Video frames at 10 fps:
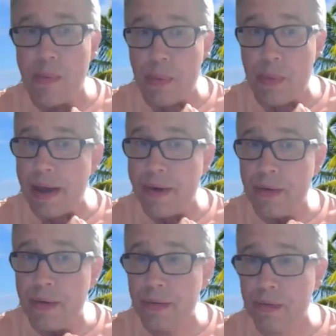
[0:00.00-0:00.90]
a
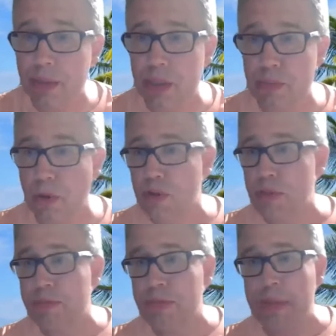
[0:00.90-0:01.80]
double throat
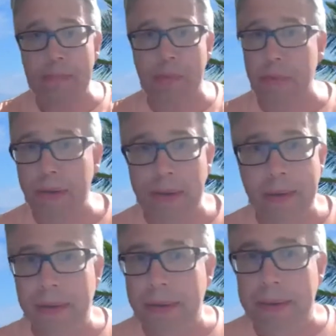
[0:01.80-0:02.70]
vibrato, which
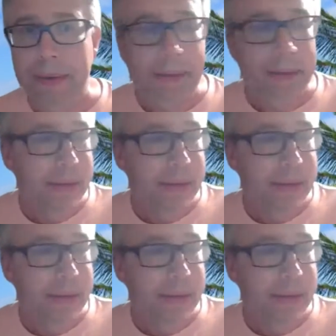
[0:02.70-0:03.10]
most people,